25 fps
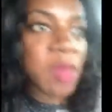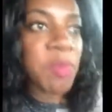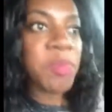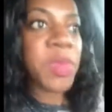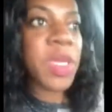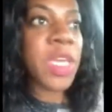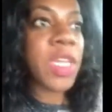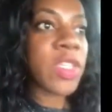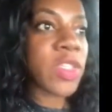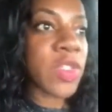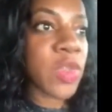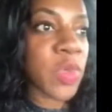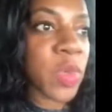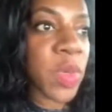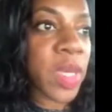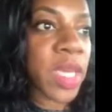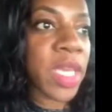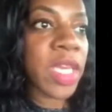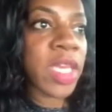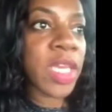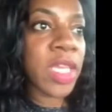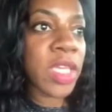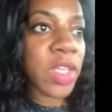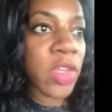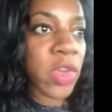
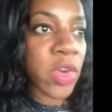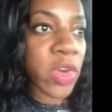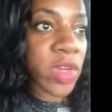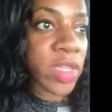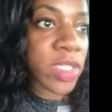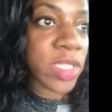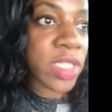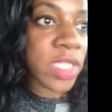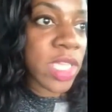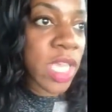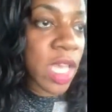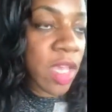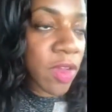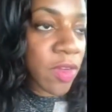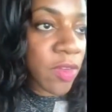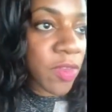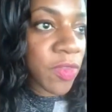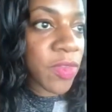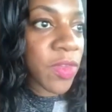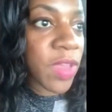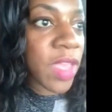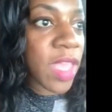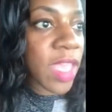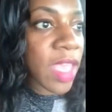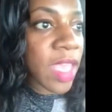between
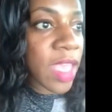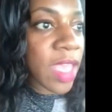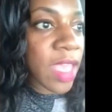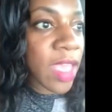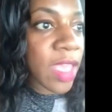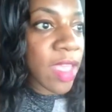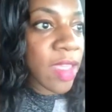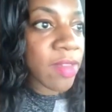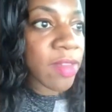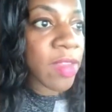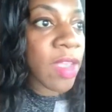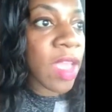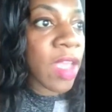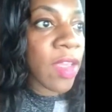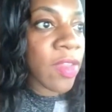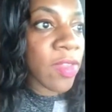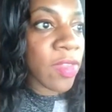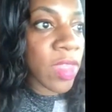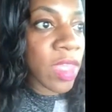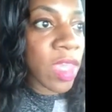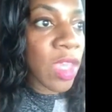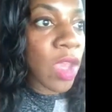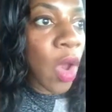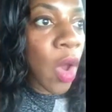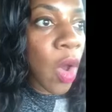yourself
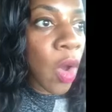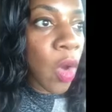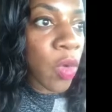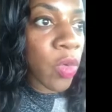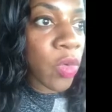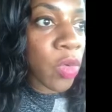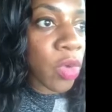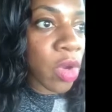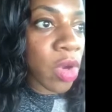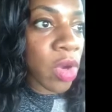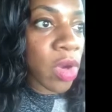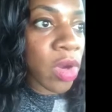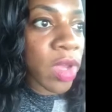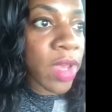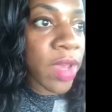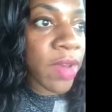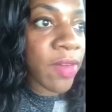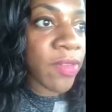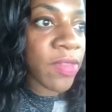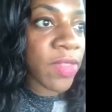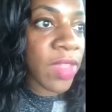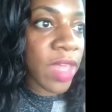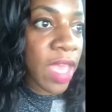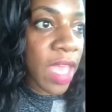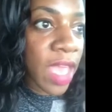and the owner
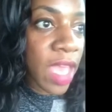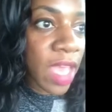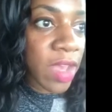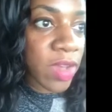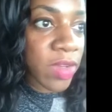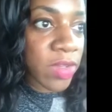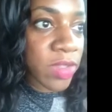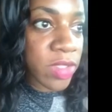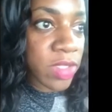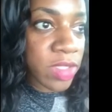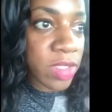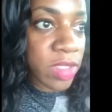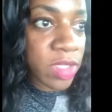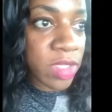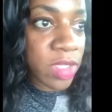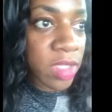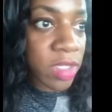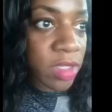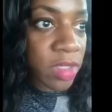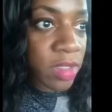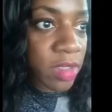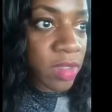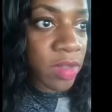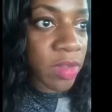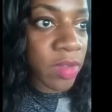of the house.
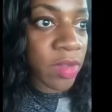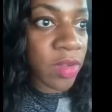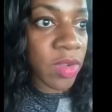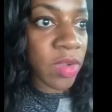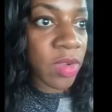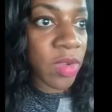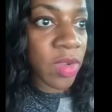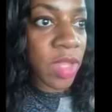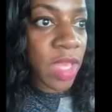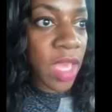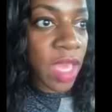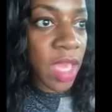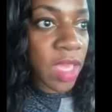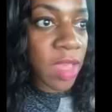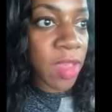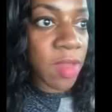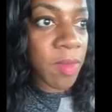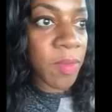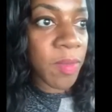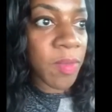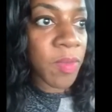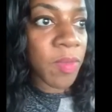Okay?